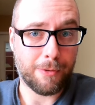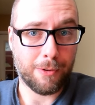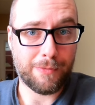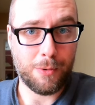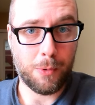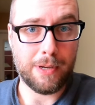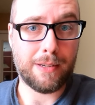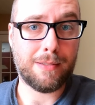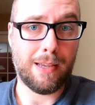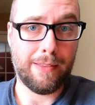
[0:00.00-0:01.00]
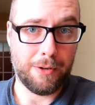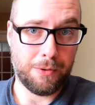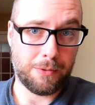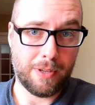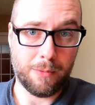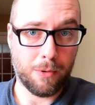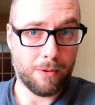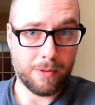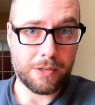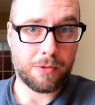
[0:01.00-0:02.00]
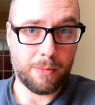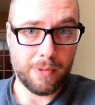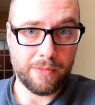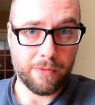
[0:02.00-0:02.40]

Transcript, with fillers: for a few weeks and those that were extremely